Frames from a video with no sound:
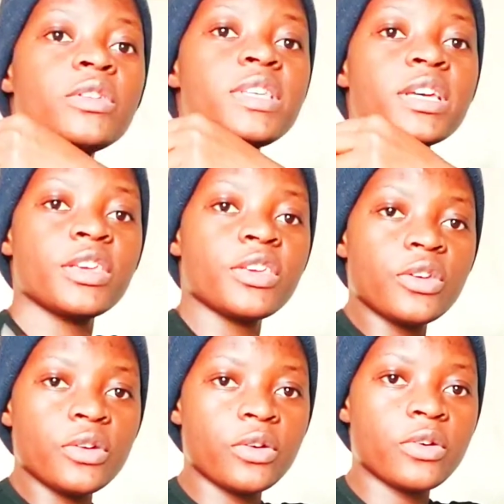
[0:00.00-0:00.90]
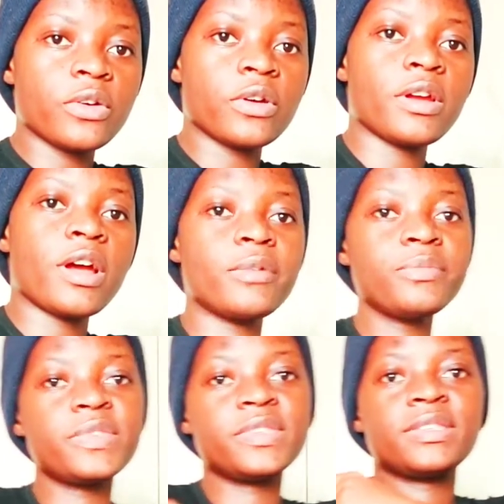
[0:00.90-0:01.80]
taking your
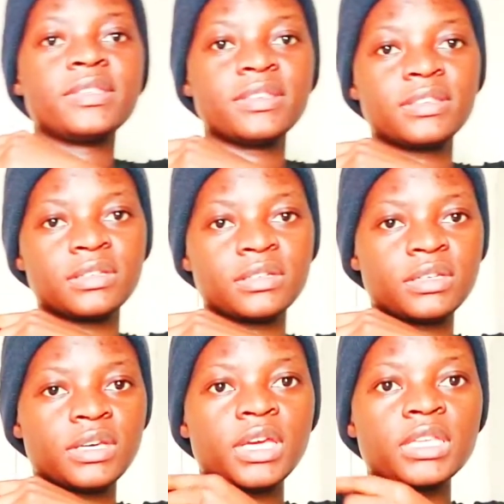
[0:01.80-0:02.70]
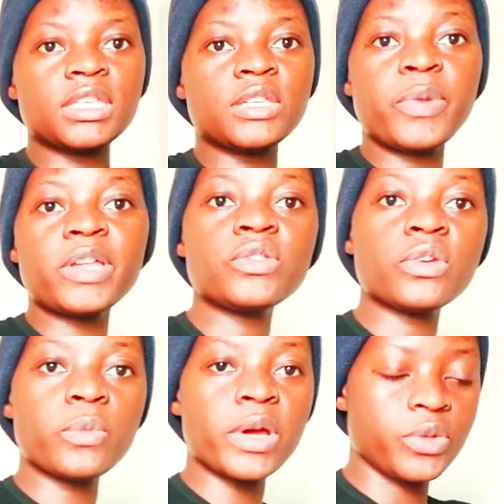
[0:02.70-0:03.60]
arms, it depends
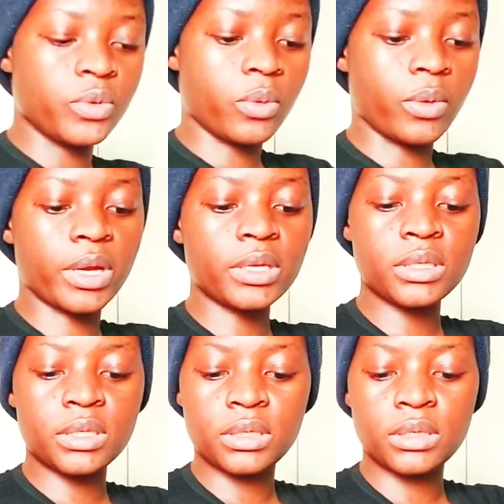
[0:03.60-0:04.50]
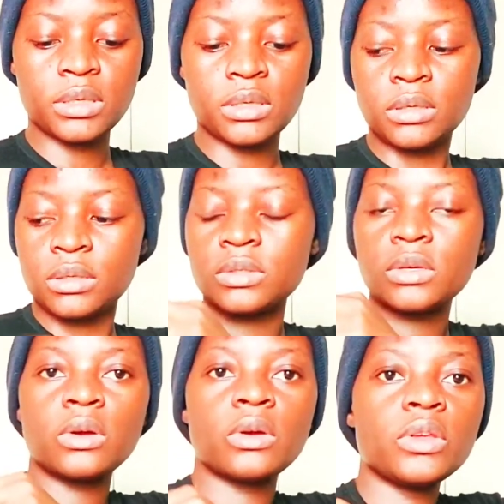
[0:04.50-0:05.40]
on what you want.
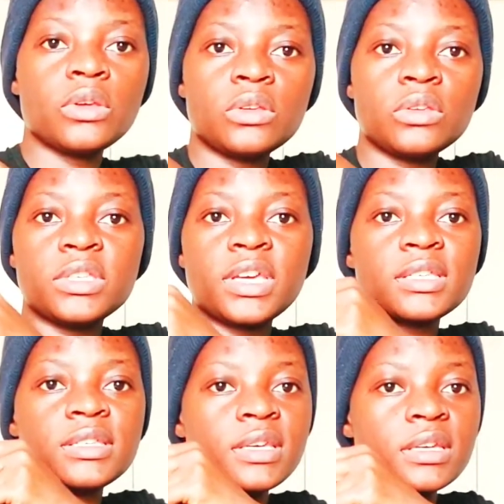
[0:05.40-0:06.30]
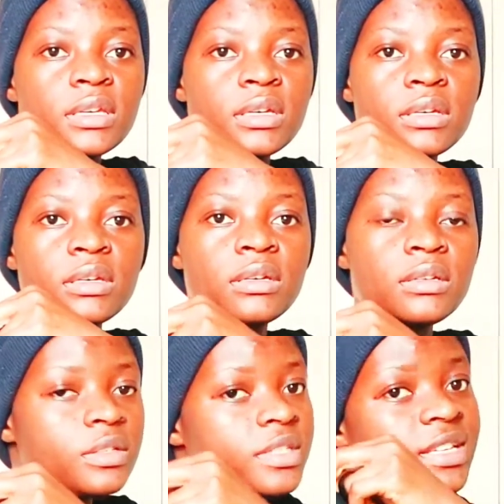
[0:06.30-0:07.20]
So you just take,
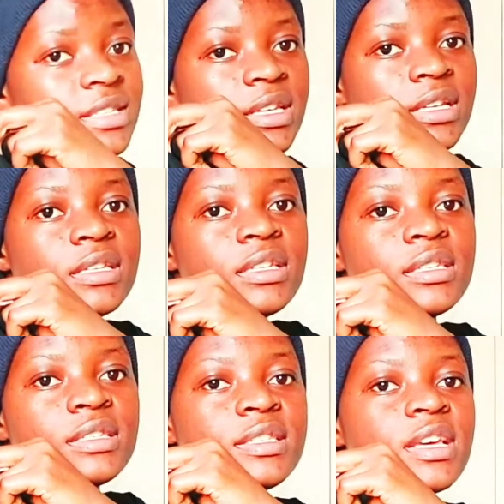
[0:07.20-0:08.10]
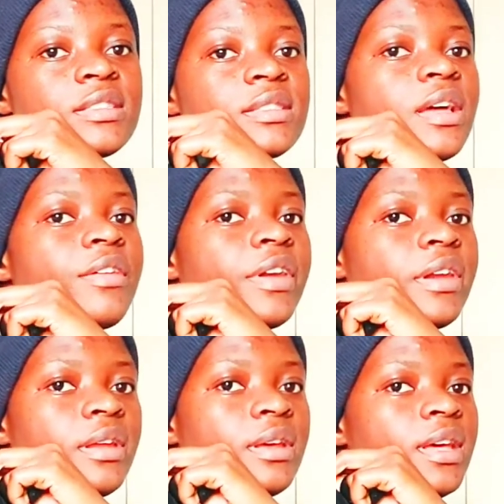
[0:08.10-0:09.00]
this is just the
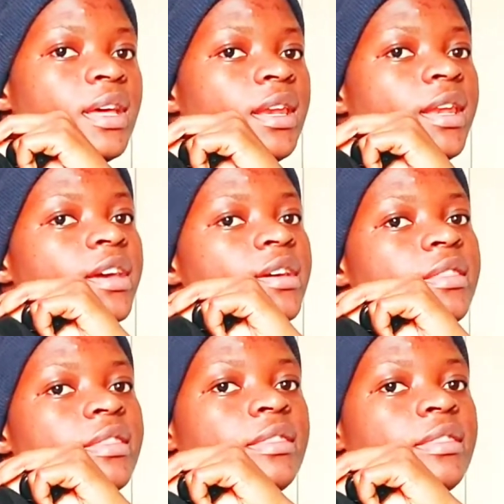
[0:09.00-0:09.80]
length